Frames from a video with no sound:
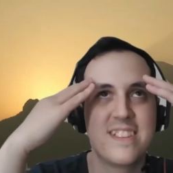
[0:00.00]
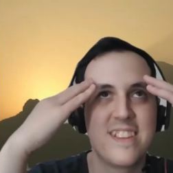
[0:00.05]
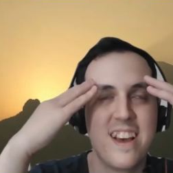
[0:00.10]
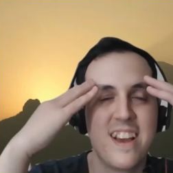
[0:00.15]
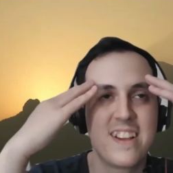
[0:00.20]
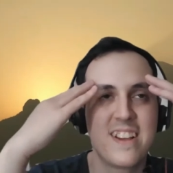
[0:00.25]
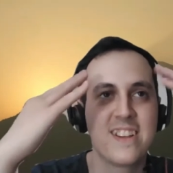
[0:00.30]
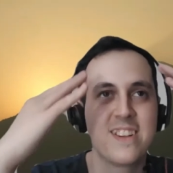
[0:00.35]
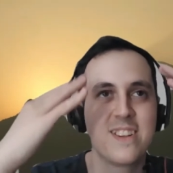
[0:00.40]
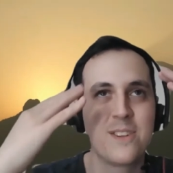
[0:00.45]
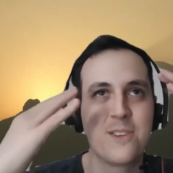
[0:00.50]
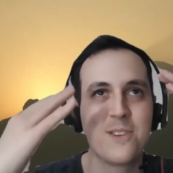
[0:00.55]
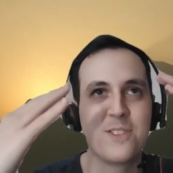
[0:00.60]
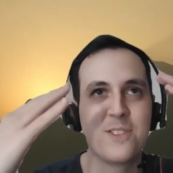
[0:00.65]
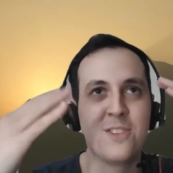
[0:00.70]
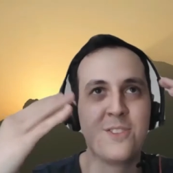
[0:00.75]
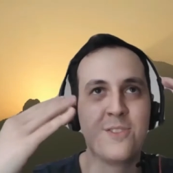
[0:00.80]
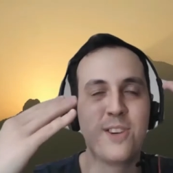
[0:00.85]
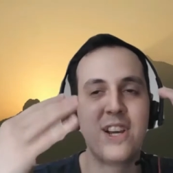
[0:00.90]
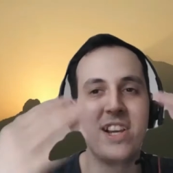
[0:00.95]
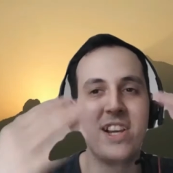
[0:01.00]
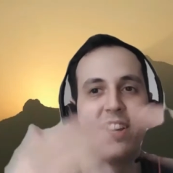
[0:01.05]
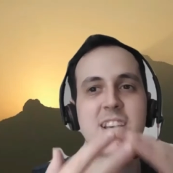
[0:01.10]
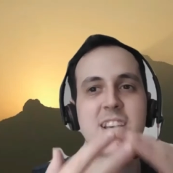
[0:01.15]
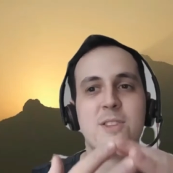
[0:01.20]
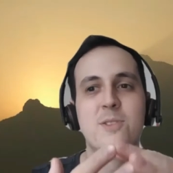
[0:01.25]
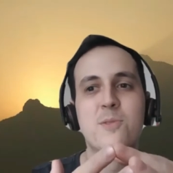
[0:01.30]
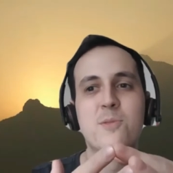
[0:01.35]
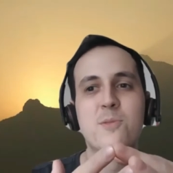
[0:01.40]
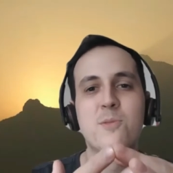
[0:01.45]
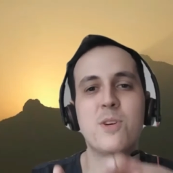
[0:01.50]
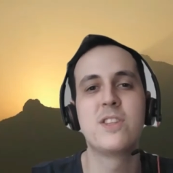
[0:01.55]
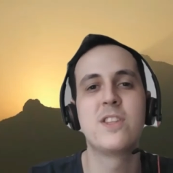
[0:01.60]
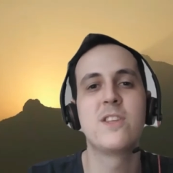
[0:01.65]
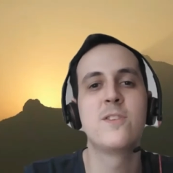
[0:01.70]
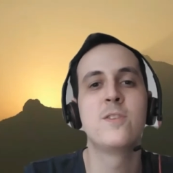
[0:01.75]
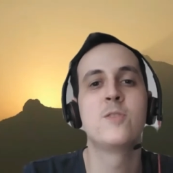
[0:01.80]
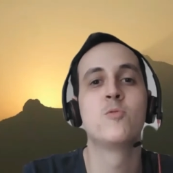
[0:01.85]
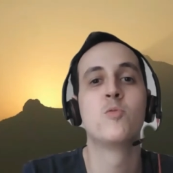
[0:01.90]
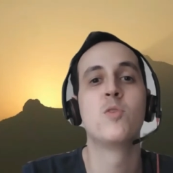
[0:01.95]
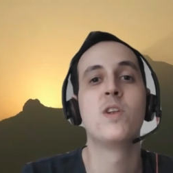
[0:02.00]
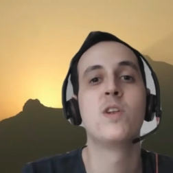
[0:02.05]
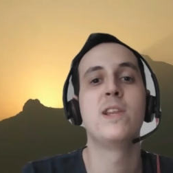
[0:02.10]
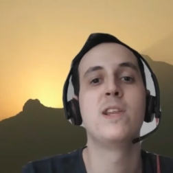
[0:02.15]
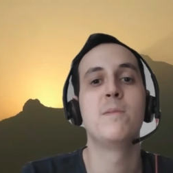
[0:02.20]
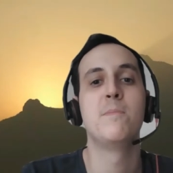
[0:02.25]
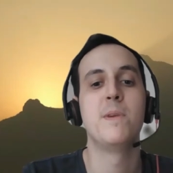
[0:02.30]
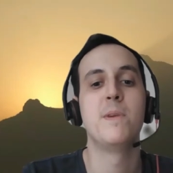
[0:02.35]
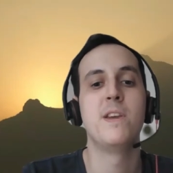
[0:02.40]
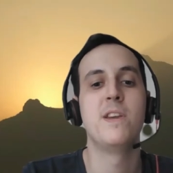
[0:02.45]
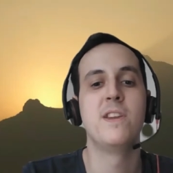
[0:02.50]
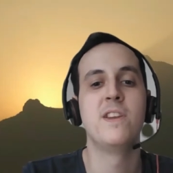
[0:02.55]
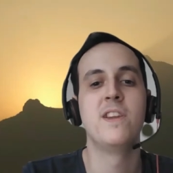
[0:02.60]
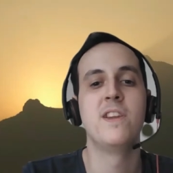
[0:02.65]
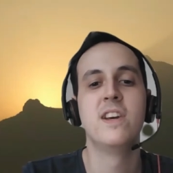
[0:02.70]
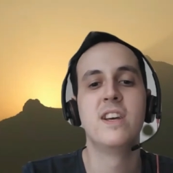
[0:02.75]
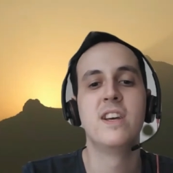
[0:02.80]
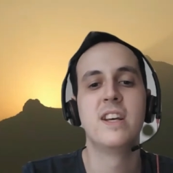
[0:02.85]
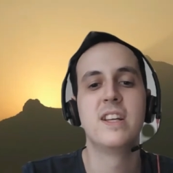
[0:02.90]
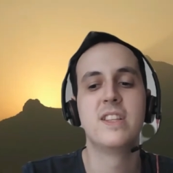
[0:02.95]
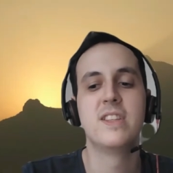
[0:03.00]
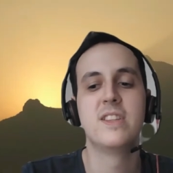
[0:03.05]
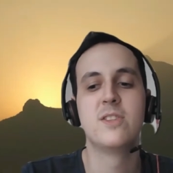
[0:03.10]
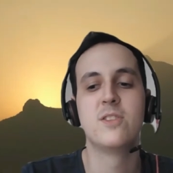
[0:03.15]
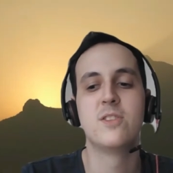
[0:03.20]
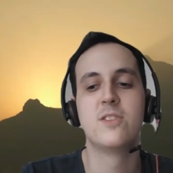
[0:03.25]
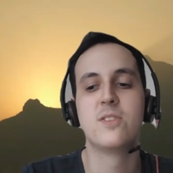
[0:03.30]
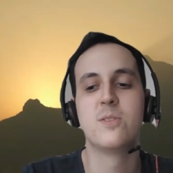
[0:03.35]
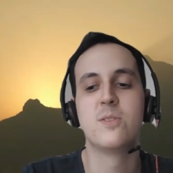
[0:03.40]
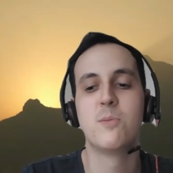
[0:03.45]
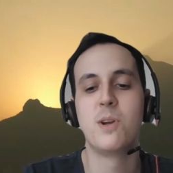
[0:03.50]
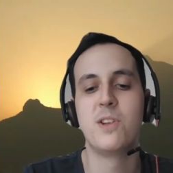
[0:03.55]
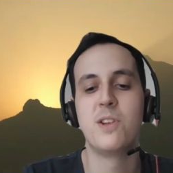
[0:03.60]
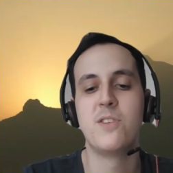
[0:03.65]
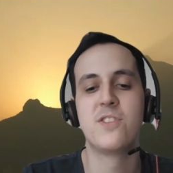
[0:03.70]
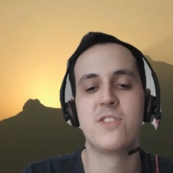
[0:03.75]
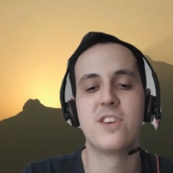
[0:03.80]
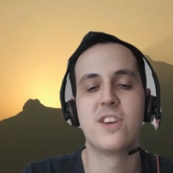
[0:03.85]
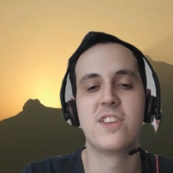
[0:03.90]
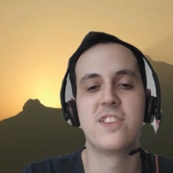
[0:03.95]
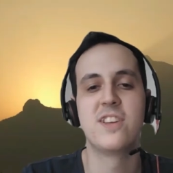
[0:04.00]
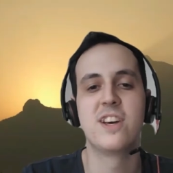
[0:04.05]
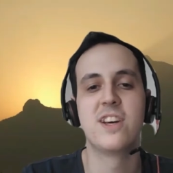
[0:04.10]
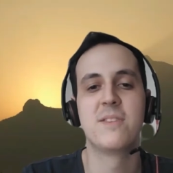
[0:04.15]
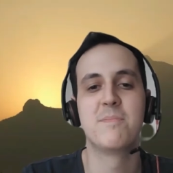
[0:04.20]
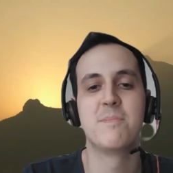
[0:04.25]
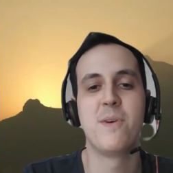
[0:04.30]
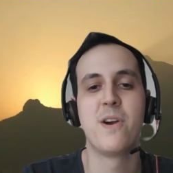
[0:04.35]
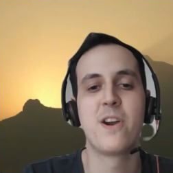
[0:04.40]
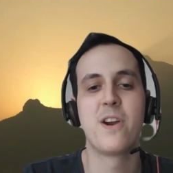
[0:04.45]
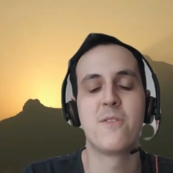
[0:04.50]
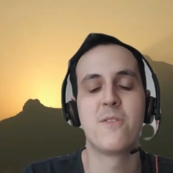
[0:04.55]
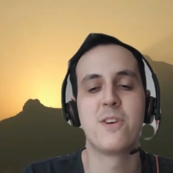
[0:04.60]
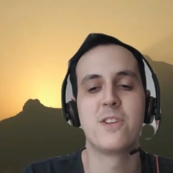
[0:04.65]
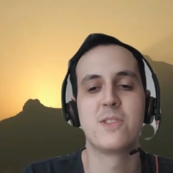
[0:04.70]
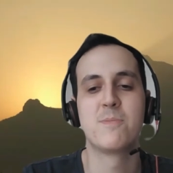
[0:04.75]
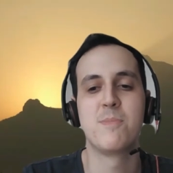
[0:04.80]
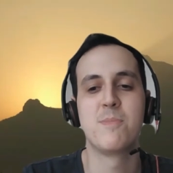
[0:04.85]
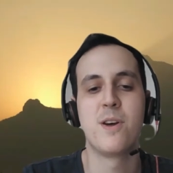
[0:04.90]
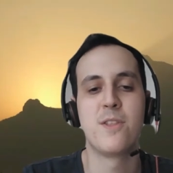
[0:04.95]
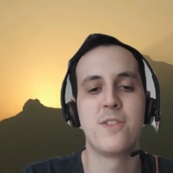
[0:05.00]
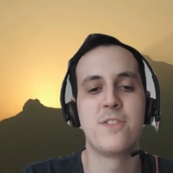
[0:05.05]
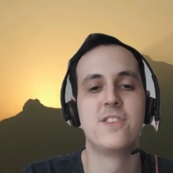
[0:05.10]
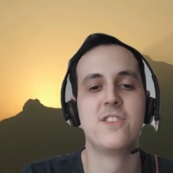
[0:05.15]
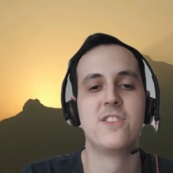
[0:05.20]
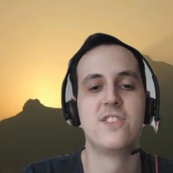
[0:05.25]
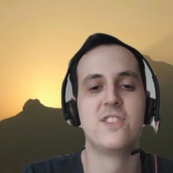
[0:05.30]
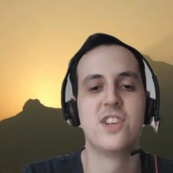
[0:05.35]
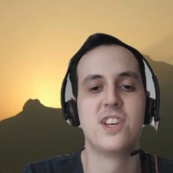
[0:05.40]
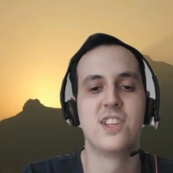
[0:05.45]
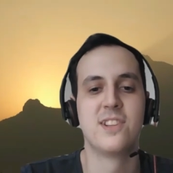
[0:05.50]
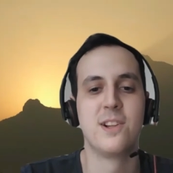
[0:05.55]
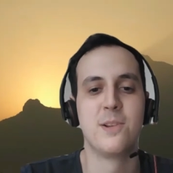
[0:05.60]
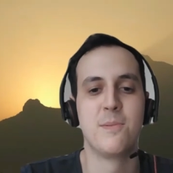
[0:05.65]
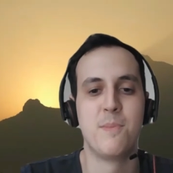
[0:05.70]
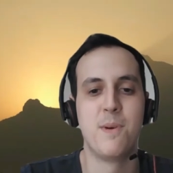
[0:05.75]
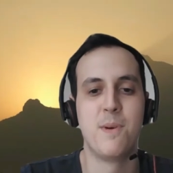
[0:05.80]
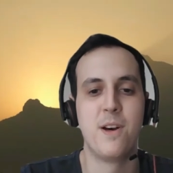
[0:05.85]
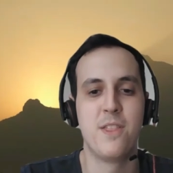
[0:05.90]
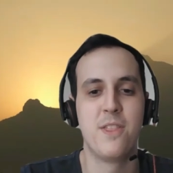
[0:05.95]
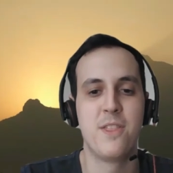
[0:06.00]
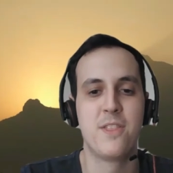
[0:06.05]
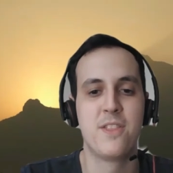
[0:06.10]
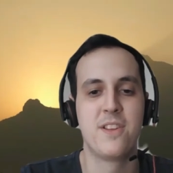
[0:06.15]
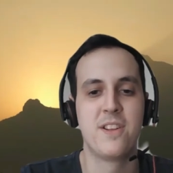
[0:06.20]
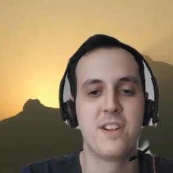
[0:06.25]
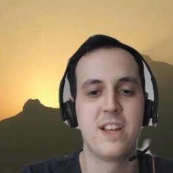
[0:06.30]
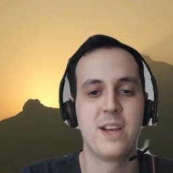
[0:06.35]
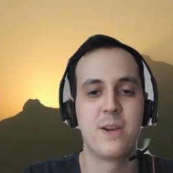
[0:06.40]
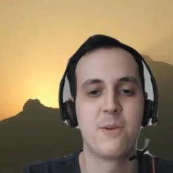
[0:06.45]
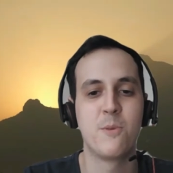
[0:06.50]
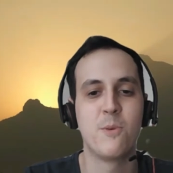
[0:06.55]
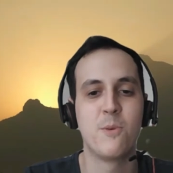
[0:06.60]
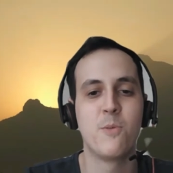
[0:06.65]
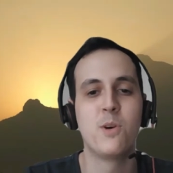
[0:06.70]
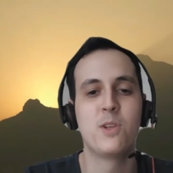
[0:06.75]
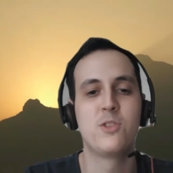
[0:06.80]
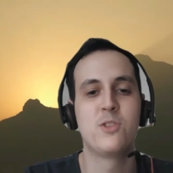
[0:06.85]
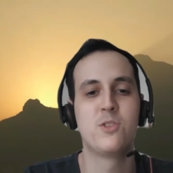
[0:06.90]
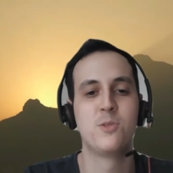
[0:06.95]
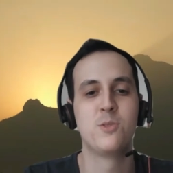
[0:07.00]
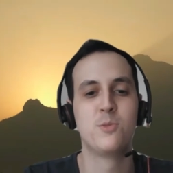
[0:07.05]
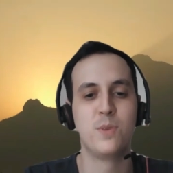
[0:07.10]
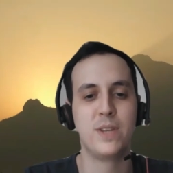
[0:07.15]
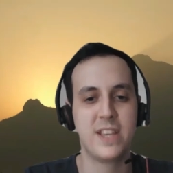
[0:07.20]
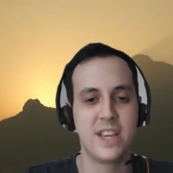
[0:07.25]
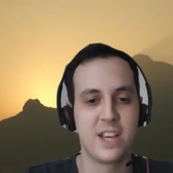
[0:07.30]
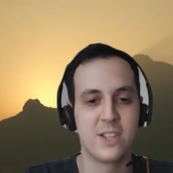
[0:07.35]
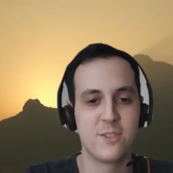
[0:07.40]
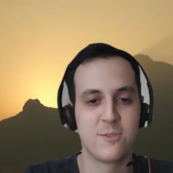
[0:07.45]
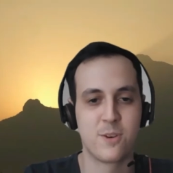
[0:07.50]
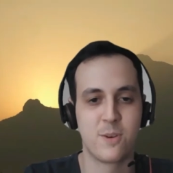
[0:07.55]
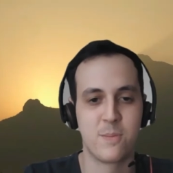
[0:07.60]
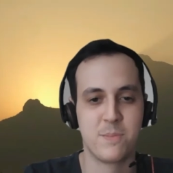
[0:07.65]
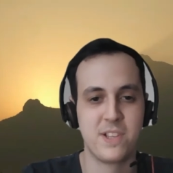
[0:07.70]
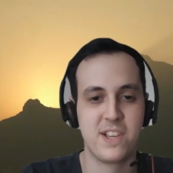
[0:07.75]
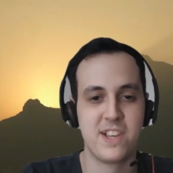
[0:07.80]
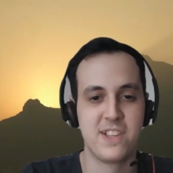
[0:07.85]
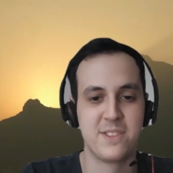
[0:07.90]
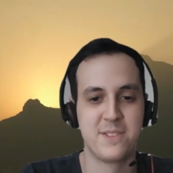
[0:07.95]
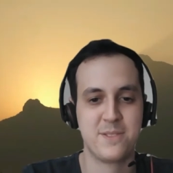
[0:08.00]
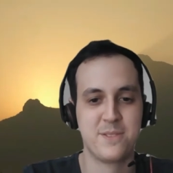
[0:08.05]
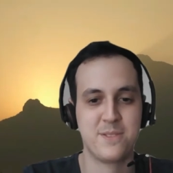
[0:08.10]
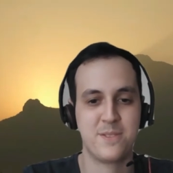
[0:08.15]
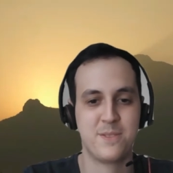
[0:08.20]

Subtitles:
I couldn't really get, what does it really mean to when you say that Bhagavan's path is a gentle path? Like, what should we get from that?